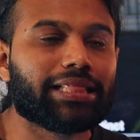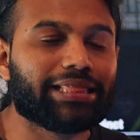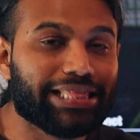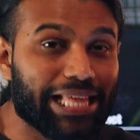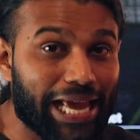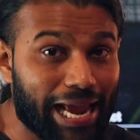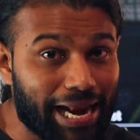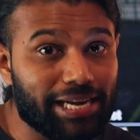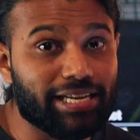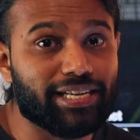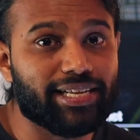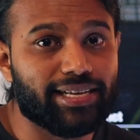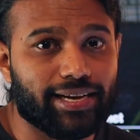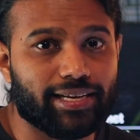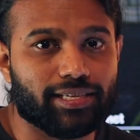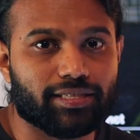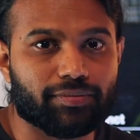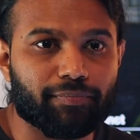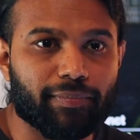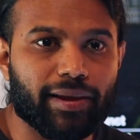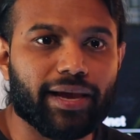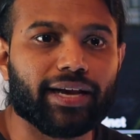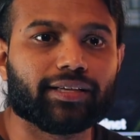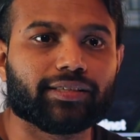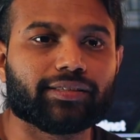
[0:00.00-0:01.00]
Then
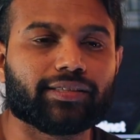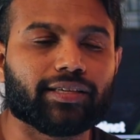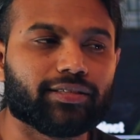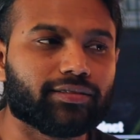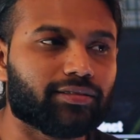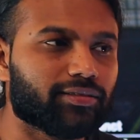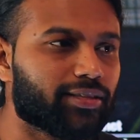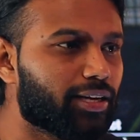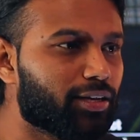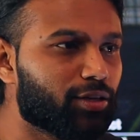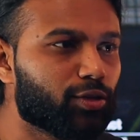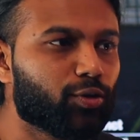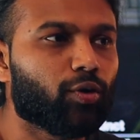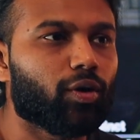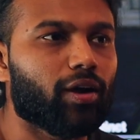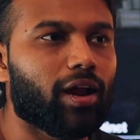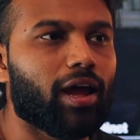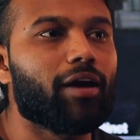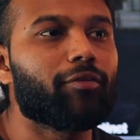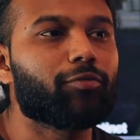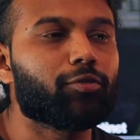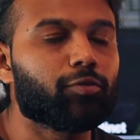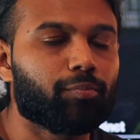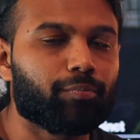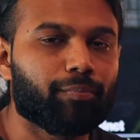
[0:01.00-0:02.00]
yes, makes sense. Then you don't
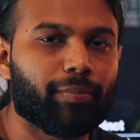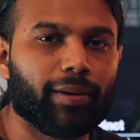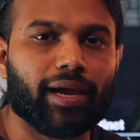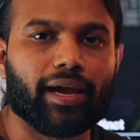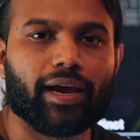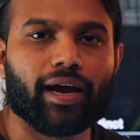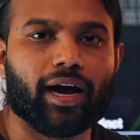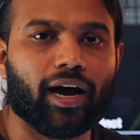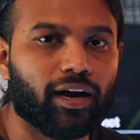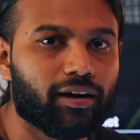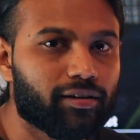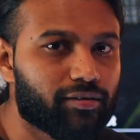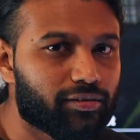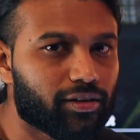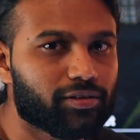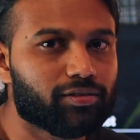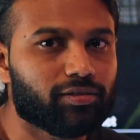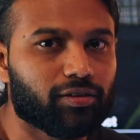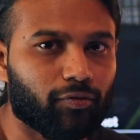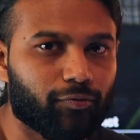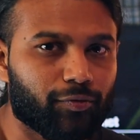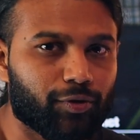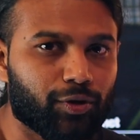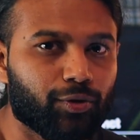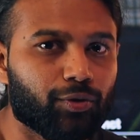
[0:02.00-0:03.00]
have to pay hundreds
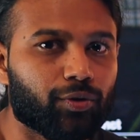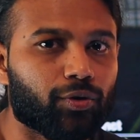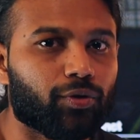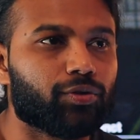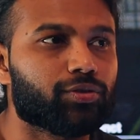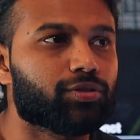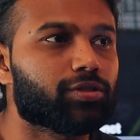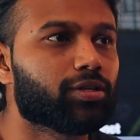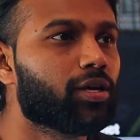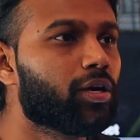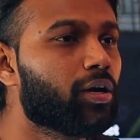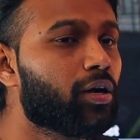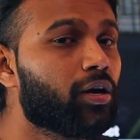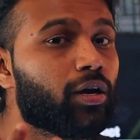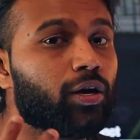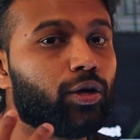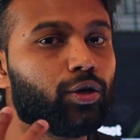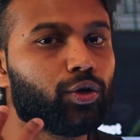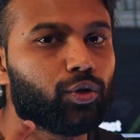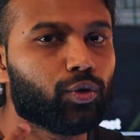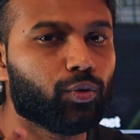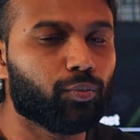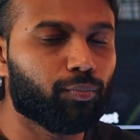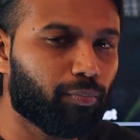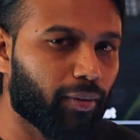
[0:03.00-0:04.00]
of euros
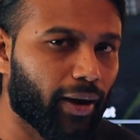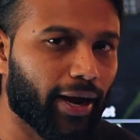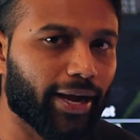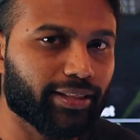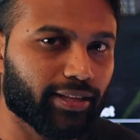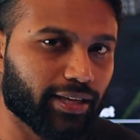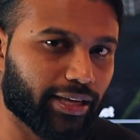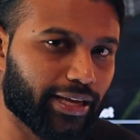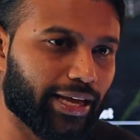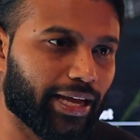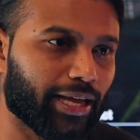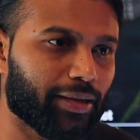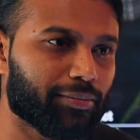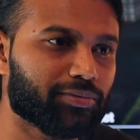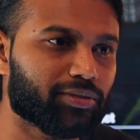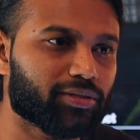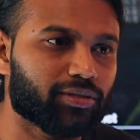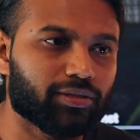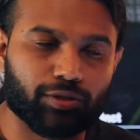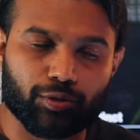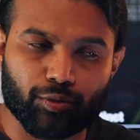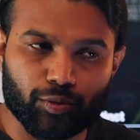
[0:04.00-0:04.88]
to buy the games.